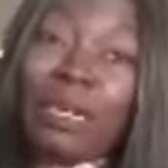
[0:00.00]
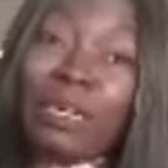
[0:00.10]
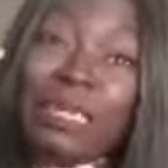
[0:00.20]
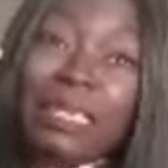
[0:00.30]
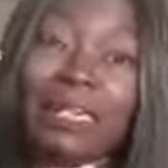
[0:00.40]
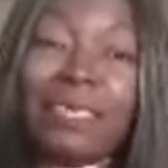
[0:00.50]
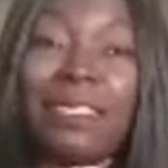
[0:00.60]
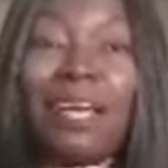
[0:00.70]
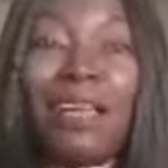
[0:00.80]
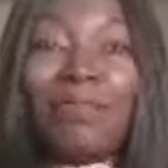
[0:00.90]

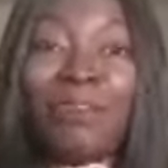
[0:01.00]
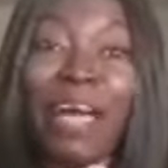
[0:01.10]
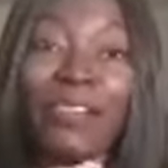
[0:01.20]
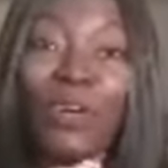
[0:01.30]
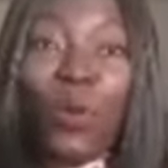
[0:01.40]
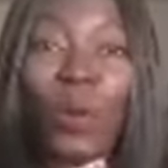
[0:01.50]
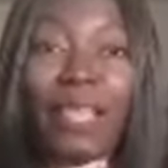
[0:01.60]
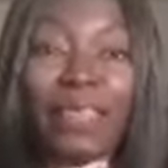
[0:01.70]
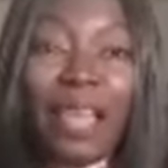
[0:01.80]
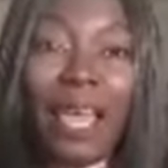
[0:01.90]
Millionaires, find your
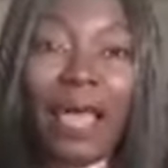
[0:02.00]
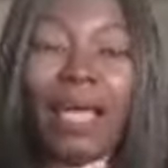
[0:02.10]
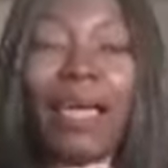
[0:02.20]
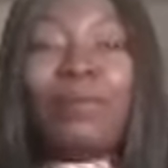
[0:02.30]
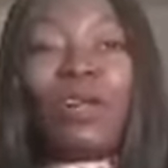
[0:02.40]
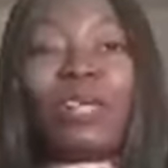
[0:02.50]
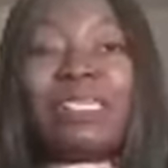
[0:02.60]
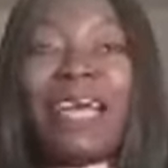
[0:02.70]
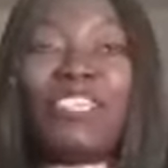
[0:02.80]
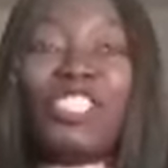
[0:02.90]
way there,
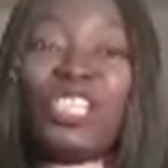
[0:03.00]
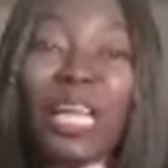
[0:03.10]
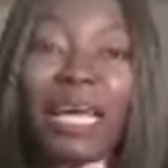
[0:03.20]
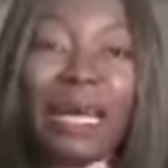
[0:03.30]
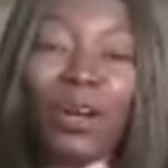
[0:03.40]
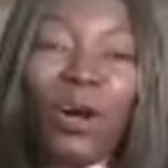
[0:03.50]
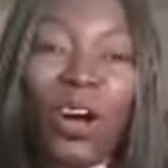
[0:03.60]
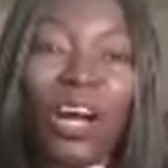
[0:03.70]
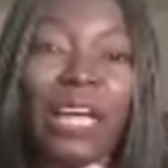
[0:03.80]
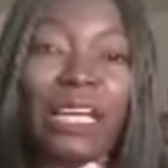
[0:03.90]
because I shared a
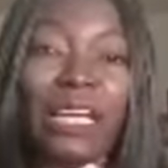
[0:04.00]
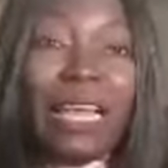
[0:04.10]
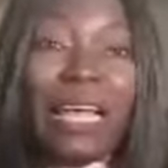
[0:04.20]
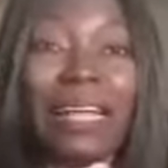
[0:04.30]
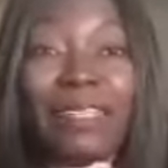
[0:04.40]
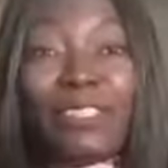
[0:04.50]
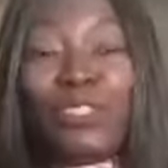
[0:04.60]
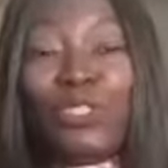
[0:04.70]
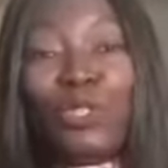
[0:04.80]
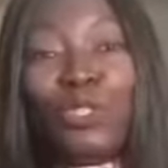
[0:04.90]
coin there that
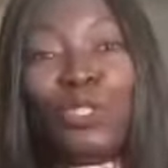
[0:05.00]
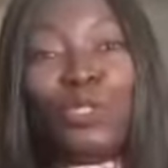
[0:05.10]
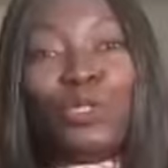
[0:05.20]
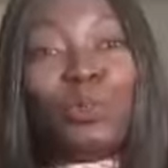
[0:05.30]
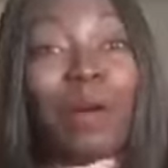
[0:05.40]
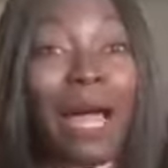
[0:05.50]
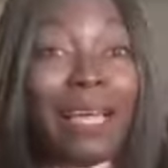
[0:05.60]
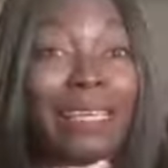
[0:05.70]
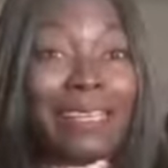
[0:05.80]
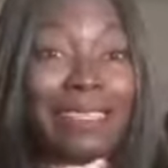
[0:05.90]
you should
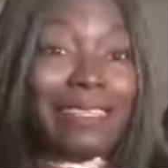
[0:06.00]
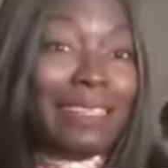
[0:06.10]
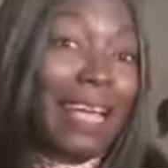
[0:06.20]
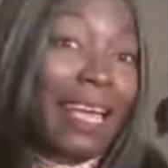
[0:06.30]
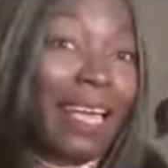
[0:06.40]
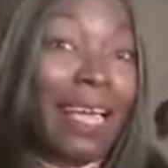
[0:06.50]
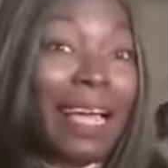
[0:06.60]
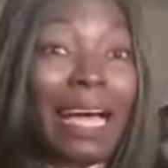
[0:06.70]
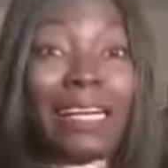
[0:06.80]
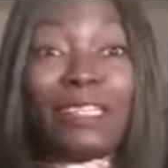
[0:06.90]
buy yesterday,
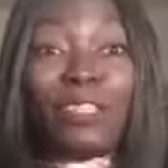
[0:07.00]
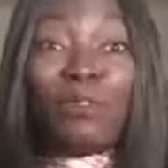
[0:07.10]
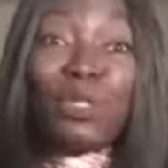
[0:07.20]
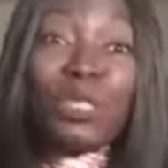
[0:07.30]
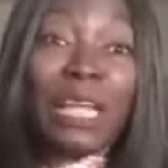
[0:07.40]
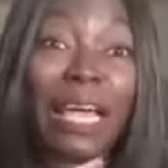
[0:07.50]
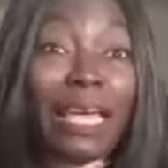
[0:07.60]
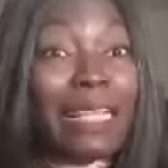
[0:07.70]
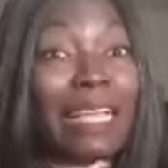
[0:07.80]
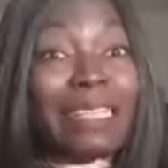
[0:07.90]
and as of today
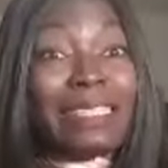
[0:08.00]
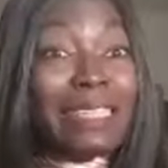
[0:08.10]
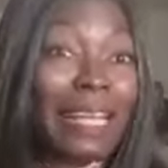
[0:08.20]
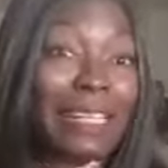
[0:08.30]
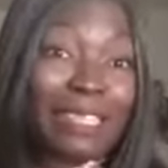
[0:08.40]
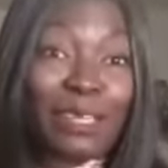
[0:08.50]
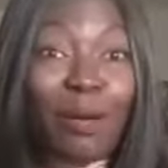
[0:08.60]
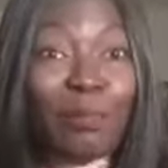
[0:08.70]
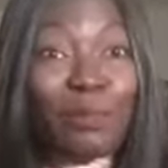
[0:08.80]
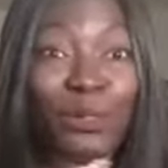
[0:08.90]
it has gained
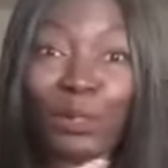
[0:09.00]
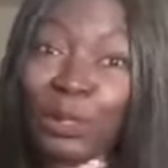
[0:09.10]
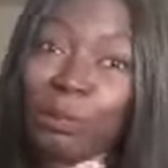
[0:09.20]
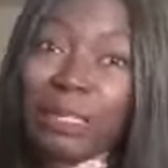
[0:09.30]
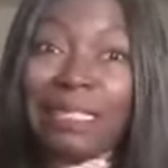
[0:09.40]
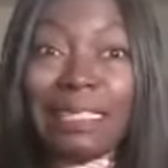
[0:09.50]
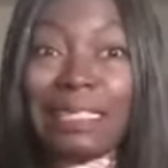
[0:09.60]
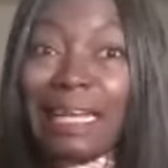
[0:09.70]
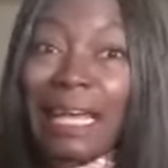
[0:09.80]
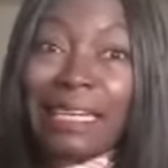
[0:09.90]
some good
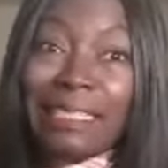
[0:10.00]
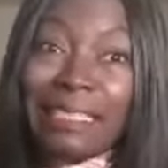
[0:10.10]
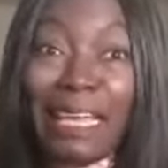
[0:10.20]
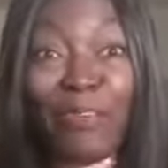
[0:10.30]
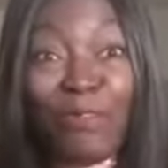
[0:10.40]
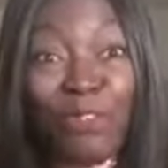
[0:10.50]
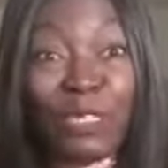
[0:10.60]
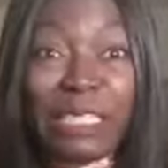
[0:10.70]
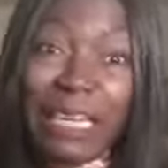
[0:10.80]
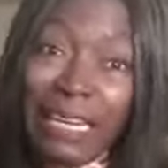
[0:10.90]
percentage. If
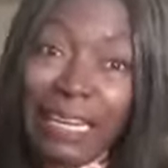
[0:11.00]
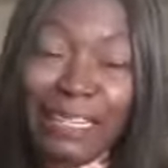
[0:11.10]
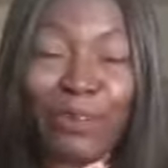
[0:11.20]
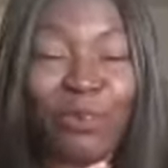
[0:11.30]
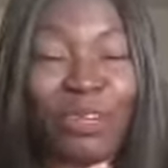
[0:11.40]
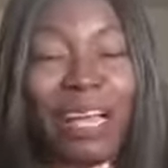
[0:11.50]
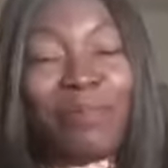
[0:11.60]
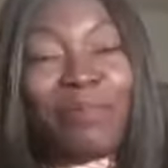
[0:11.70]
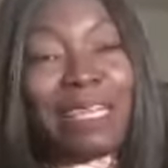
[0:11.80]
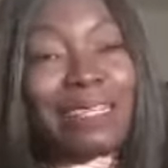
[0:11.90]
you did, you would
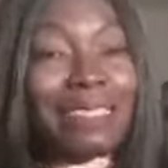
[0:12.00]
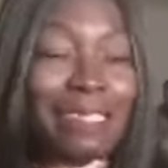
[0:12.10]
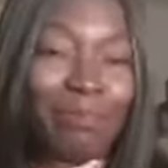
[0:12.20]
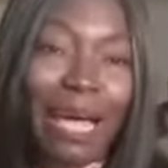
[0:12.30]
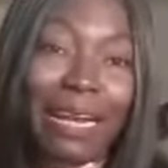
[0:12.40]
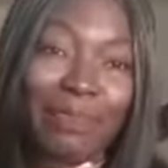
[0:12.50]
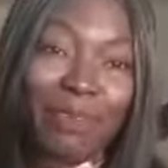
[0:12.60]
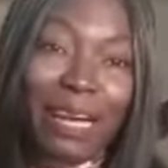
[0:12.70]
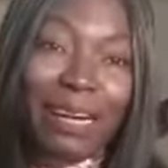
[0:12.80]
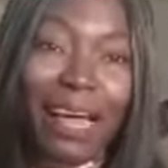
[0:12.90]
have been
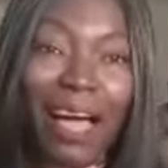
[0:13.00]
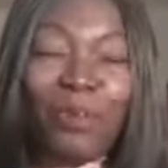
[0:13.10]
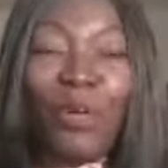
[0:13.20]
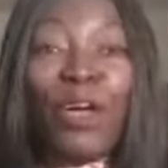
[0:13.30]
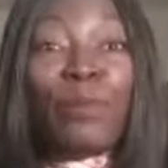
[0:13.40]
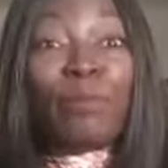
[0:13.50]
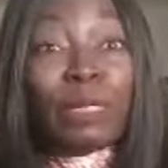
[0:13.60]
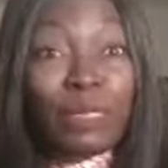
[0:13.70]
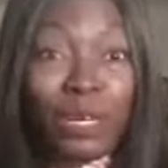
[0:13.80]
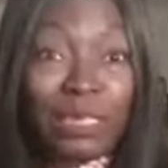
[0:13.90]
smiling by now.
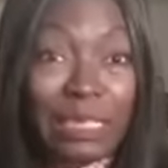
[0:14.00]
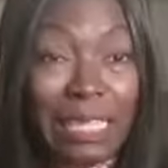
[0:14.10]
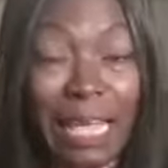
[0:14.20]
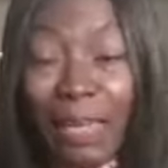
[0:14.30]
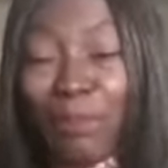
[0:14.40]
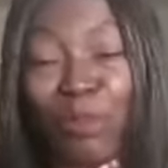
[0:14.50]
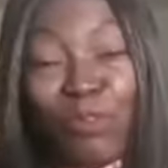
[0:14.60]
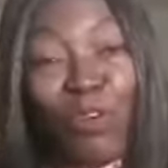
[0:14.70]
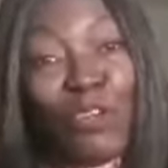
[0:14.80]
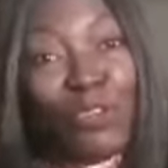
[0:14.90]
But all the same,
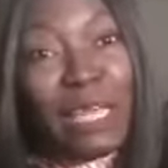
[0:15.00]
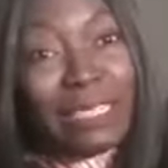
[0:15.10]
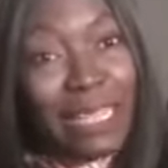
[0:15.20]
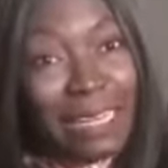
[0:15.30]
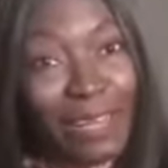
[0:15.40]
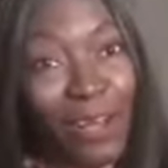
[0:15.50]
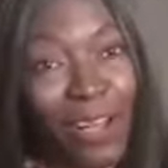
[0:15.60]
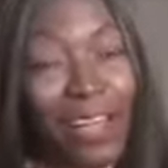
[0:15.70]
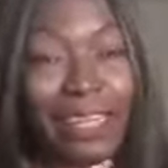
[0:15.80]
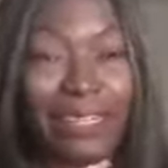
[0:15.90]
before you get any
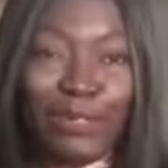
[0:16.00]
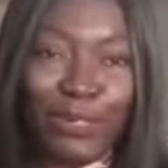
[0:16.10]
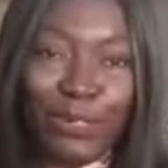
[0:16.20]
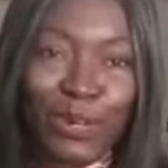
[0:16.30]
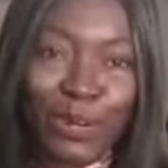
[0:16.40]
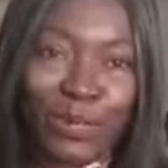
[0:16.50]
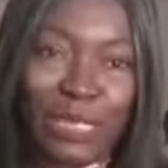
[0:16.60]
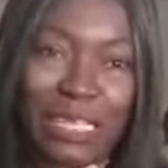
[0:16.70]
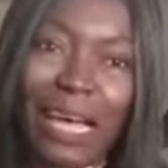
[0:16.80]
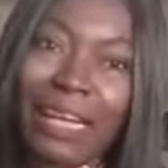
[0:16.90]
coin, you do your
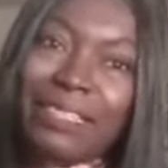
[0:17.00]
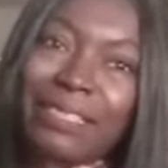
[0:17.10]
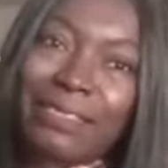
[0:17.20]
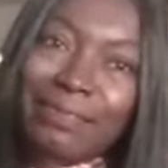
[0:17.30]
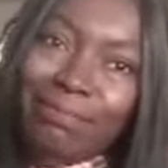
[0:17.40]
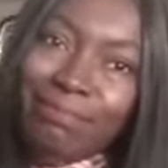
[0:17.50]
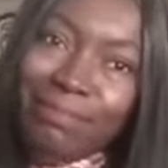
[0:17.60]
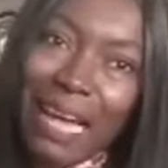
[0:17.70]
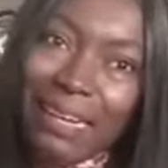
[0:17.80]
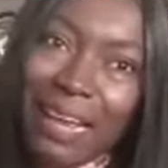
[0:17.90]
research
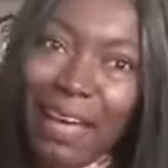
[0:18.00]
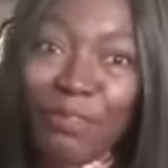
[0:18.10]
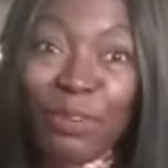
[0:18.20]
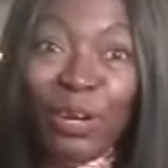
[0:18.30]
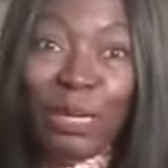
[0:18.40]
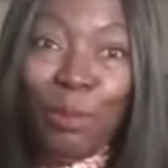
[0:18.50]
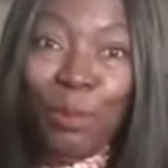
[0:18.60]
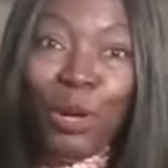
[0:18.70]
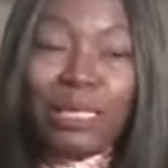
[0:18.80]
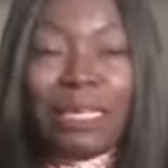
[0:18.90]
and every other
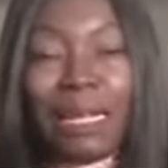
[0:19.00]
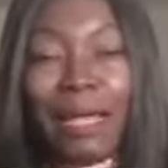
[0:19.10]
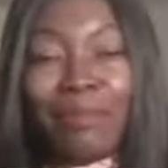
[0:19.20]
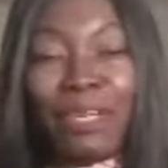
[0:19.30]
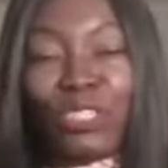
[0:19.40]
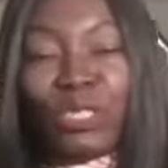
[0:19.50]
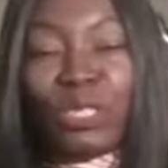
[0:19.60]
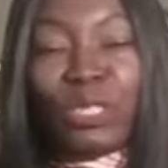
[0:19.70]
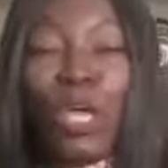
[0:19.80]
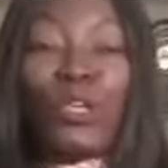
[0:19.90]
points that I
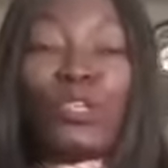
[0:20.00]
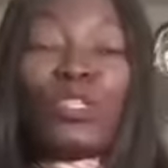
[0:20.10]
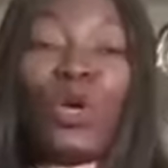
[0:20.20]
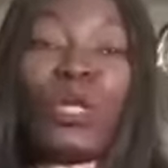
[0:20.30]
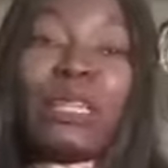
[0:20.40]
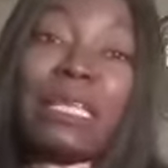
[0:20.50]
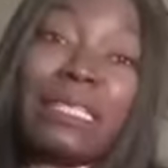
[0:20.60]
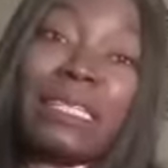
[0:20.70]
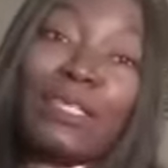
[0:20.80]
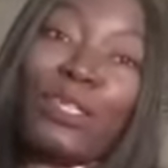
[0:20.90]
mentioned. So
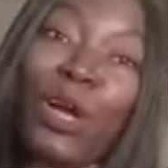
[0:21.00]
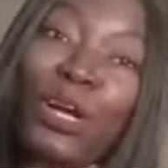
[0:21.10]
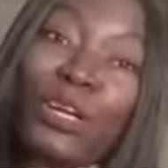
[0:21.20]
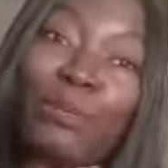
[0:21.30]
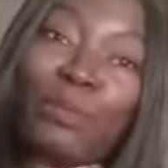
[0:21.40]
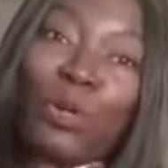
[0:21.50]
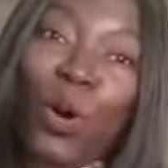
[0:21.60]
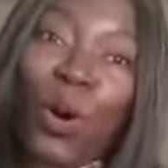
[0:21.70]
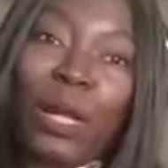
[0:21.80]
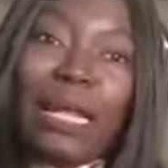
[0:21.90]
this is your
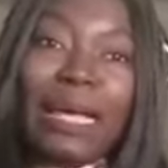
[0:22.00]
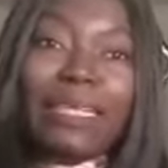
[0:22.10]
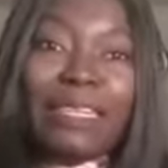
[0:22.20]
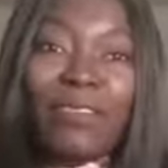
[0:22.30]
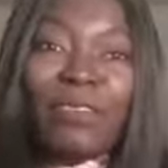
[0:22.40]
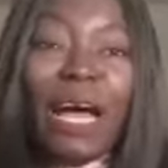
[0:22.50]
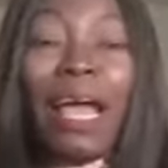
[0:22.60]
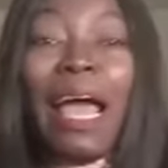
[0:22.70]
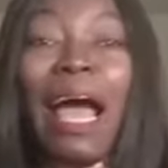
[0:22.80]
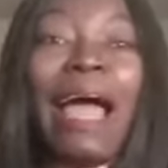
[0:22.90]
Crypto Online Diva.
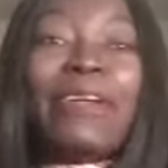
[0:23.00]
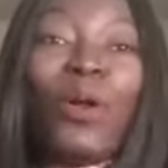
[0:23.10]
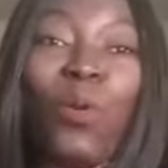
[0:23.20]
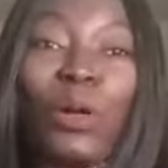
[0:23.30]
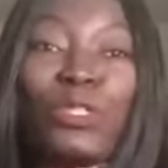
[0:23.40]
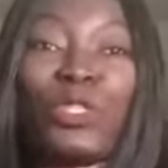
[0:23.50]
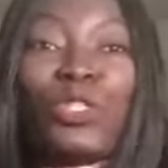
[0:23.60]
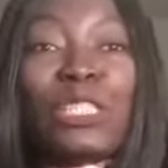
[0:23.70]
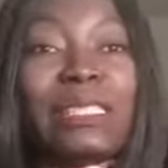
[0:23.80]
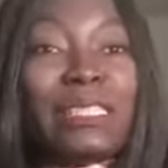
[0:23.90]
I don't
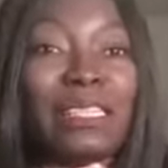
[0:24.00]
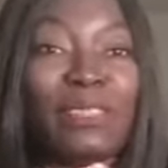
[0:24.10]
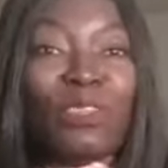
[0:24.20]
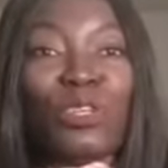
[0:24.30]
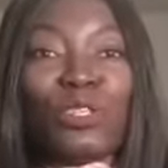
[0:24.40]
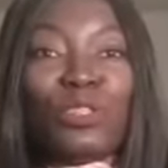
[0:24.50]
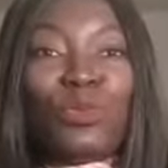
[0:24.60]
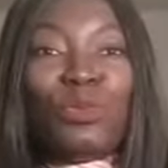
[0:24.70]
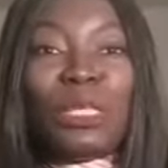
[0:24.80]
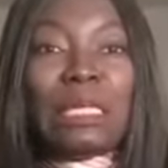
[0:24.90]
want these videos
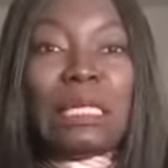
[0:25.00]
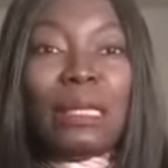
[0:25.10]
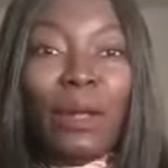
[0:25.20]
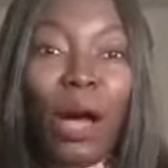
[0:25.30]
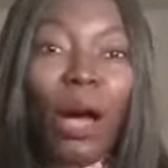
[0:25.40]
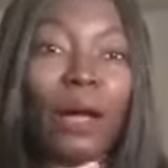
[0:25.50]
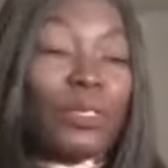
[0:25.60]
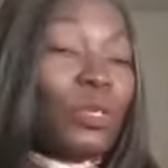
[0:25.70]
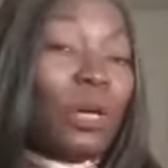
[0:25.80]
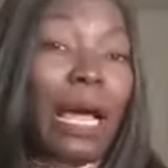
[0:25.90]
to be
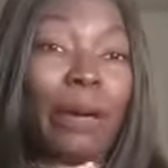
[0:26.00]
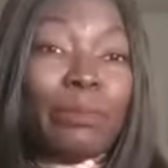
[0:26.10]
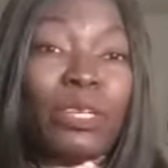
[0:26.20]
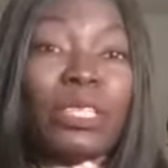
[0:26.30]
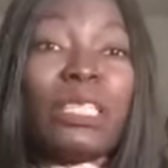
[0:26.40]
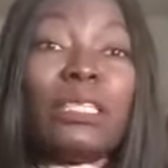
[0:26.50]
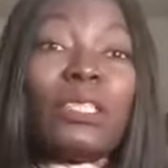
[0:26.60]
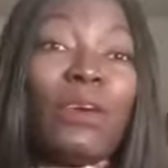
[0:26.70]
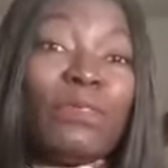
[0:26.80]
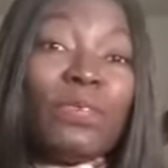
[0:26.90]
long, so I am cutting
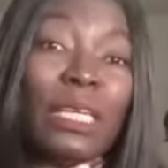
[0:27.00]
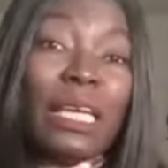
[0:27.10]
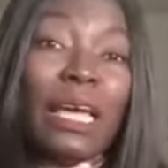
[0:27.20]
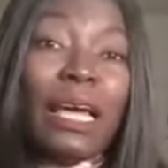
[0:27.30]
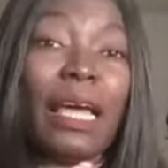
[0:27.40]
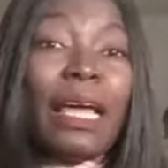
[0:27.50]
it off here,